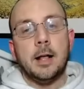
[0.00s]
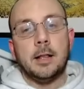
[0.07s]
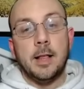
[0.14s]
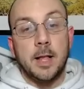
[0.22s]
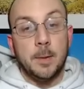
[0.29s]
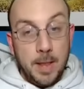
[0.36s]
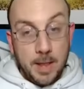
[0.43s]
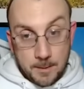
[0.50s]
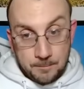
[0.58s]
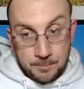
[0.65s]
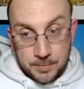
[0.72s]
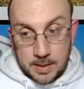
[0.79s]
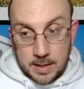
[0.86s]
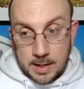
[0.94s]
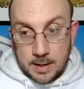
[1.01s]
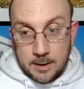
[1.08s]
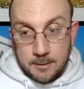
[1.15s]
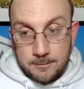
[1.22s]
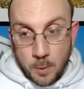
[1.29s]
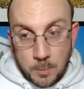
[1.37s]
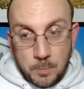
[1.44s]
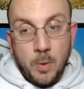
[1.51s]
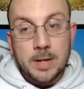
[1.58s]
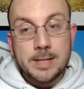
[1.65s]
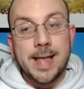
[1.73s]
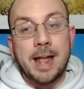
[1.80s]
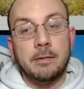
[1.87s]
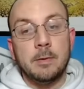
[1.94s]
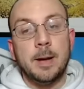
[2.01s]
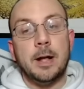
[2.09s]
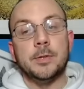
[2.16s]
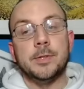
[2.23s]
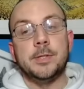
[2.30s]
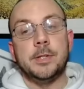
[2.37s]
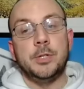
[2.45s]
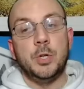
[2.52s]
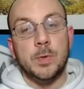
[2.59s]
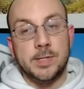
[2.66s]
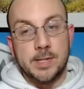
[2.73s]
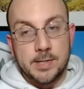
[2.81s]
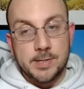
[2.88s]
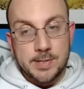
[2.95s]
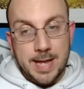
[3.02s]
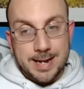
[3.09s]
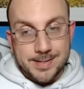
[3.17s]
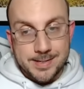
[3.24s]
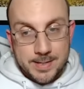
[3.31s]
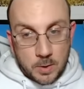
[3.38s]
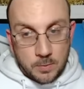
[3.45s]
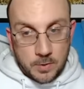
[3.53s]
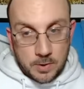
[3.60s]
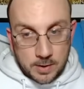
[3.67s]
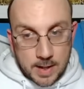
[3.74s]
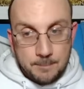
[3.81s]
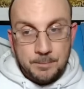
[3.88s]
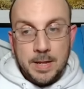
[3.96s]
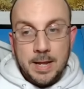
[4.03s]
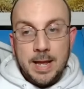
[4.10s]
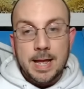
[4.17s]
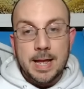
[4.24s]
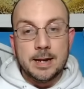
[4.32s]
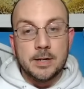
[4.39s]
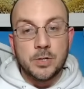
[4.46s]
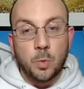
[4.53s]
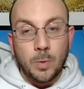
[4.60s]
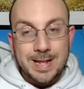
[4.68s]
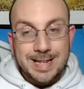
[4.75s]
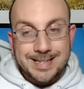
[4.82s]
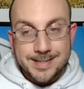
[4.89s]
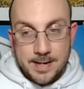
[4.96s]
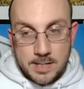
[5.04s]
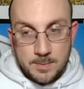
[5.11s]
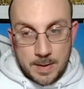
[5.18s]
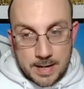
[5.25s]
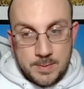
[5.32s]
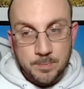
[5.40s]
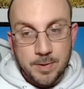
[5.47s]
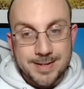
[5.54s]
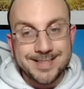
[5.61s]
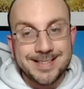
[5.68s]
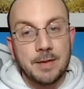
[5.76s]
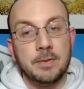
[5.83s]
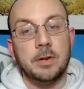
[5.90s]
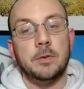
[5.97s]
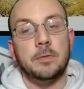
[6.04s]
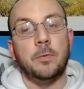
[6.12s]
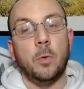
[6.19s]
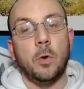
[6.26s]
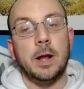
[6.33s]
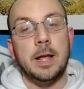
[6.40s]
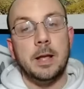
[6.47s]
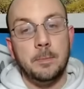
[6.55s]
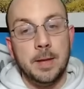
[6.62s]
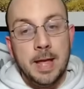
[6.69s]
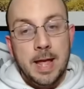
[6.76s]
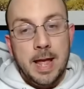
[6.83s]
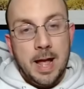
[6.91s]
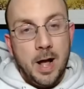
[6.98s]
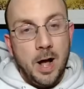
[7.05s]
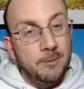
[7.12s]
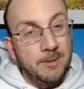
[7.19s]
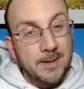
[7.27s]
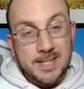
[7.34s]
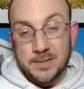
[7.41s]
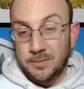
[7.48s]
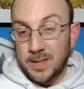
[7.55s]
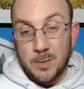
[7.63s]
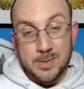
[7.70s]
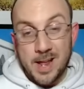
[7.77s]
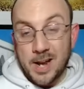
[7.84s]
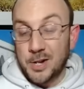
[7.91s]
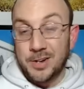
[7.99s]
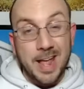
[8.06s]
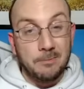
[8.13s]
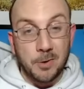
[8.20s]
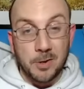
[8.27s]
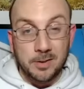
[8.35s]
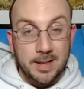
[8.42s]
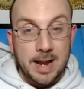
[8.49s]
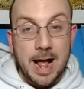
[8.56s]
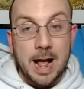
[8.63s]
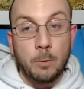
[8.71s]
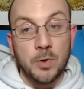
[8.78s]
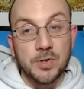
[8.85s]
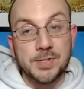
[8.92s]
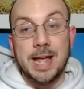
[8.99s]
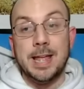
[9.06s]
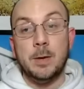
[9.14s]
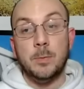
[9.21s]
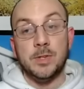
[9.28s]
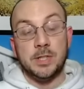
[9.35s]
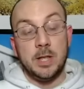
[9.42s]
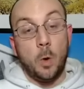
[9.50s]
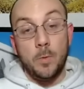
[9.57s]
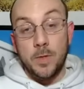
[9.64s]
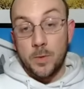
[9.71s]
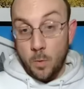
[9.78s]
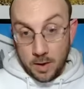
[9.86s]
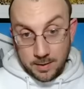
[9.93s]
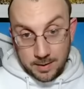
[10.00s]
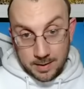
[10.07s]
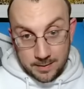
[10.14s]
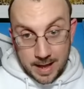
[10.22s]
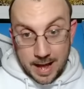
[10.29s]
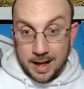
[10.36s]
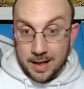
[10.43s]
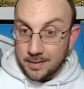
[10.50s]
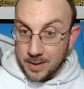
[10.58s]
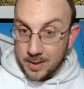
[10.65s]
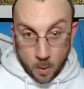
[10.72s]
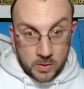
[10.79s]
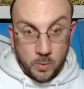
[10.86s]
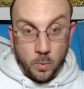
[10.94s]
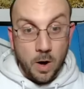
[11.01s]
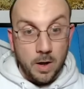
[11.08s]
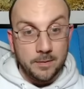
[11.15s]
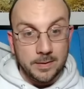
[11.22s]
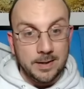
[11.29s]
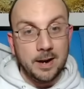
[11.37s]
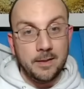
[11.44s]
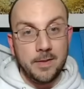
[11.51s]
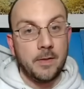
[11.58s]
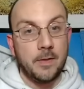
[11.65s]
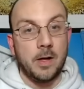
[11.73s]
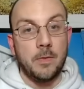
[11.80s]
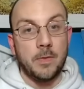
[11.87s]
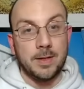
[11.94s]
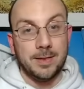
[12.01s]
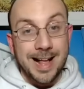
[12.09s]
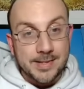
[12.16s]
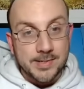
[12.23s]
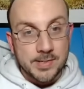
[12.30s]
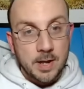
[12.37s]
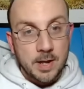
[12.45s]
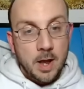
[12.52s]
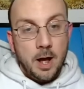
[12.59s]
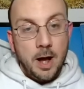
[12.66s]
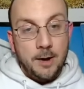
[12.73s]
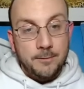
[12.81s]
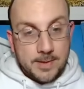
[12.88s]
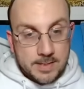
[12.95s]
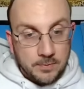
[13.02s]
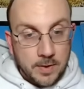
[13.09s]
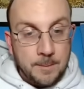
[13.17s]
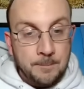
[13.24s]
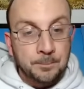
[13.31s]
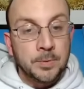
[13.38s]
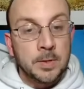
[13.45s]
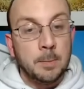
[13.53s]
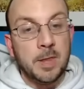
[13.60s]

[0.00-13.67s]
Clint Capella, 4 points, 8 rebounds, 2 assists, and a steal for Clint in 26 minutes, +7 for him. Offensively, it was not a good game for Clint. I will say he was the only one that did anything on the glass offensively.